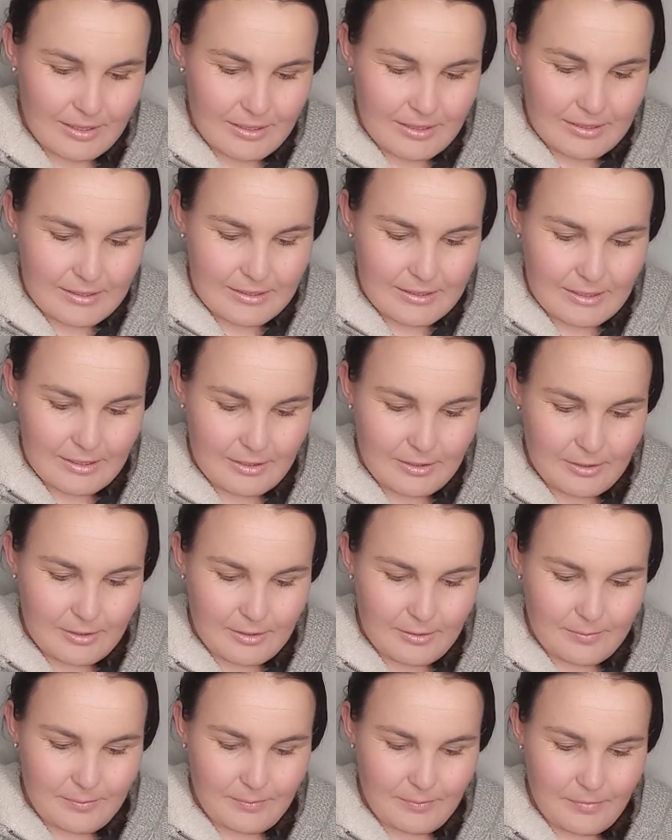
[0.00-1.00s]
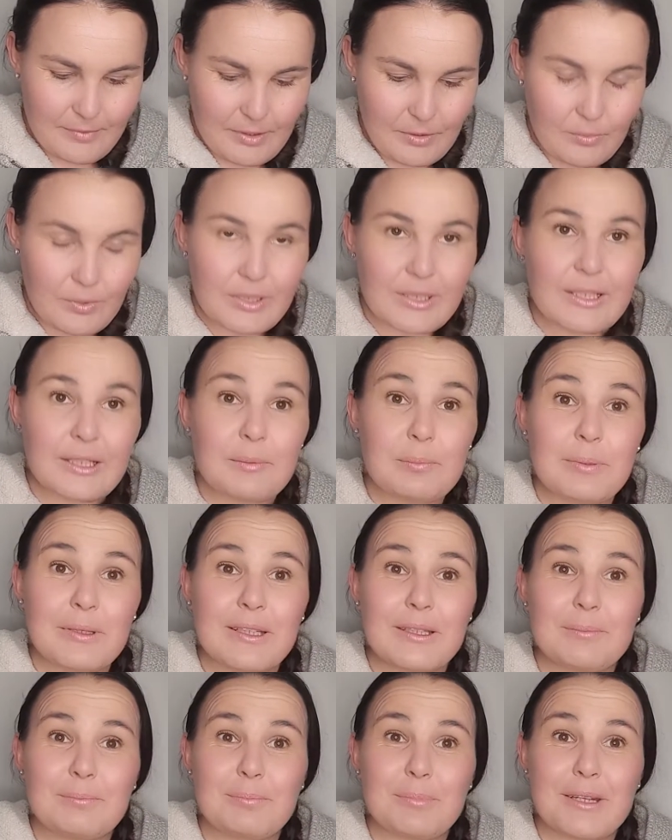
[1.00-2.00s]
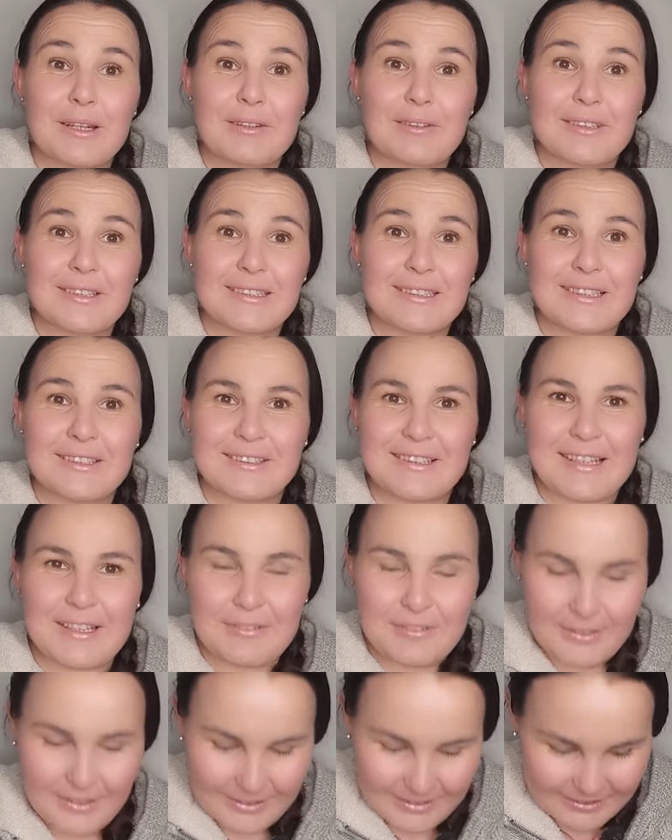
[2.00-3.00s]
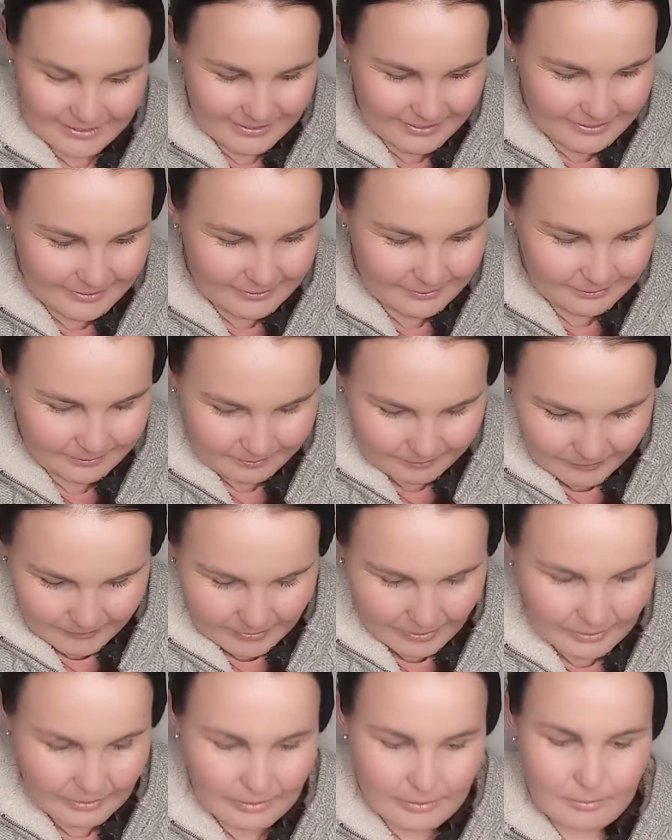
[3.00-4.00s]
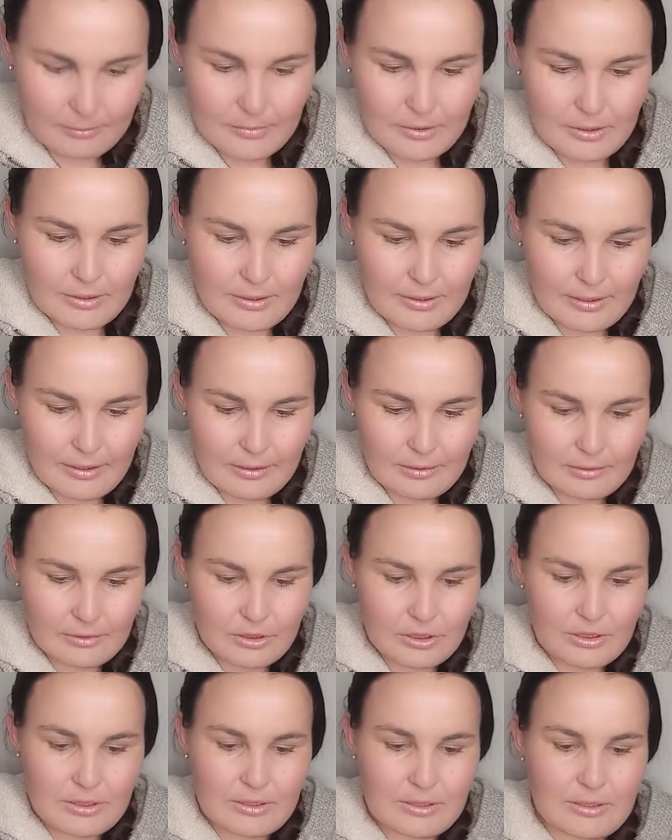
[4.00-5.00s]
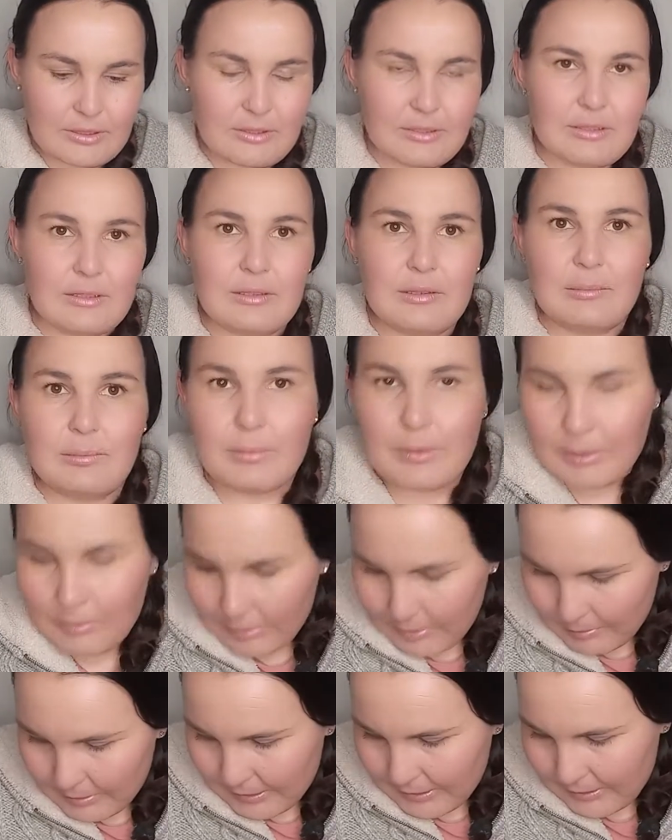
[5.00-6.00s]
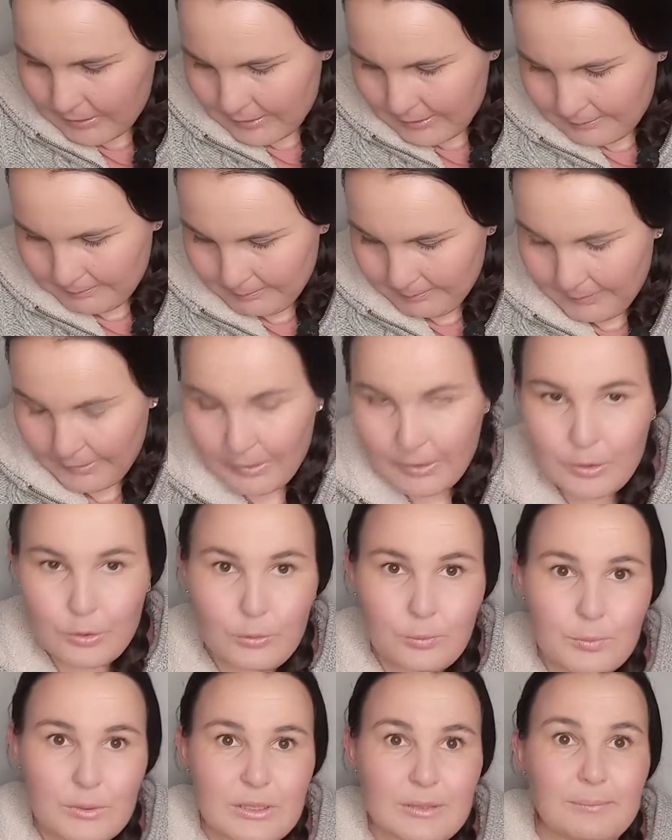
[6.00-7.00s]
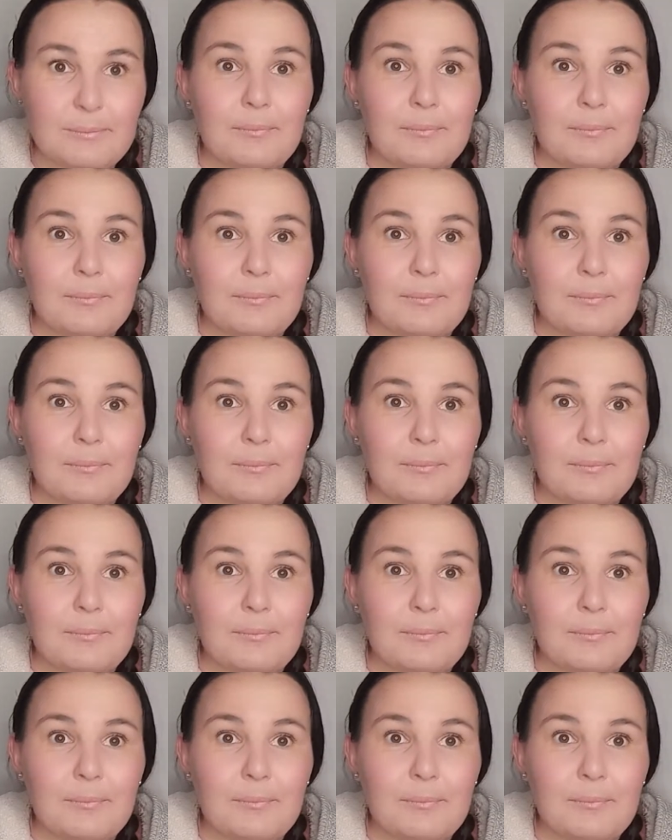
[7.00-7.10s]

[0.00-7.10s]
So we're keeping it proudly South African here. My nail just broke a bit. Oops.